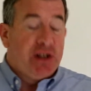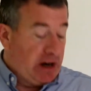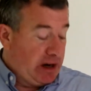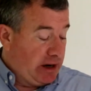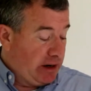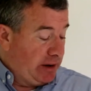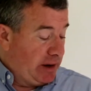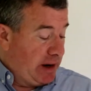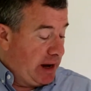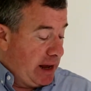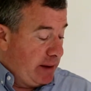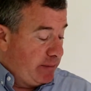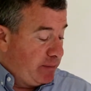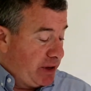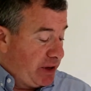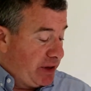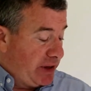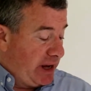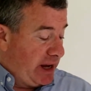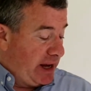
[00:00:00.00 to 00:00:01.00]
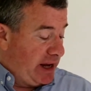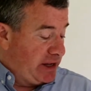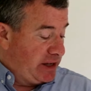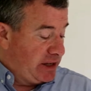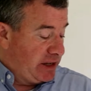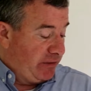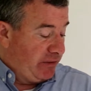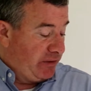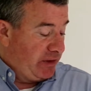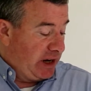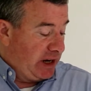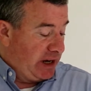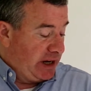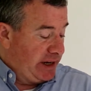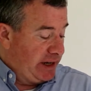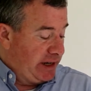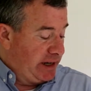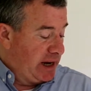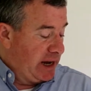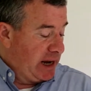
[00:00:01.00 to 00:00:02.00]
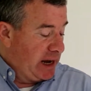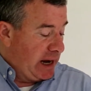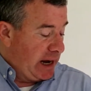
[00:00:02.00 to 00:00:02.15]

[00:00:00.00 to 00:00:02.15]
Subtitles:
are empathize, define,